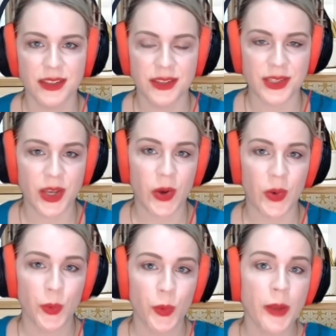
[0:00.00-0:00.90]
So,
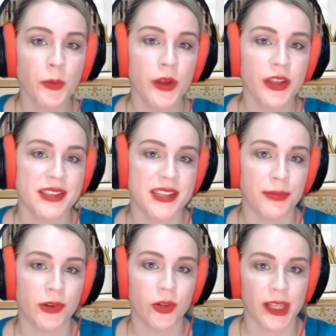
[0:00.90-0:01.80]
what would a typical
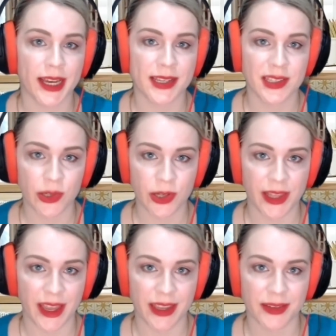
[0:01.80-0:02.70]
class look
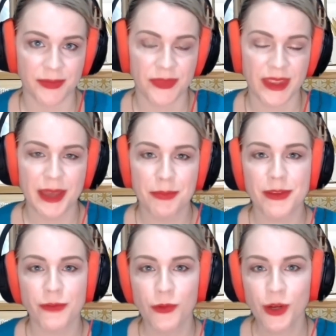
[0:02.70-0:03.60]
like?
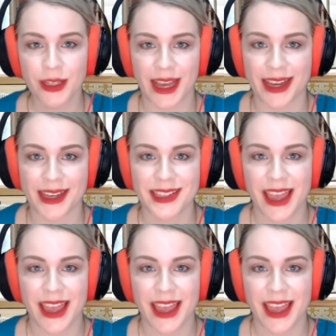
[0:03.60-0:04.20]
Before class,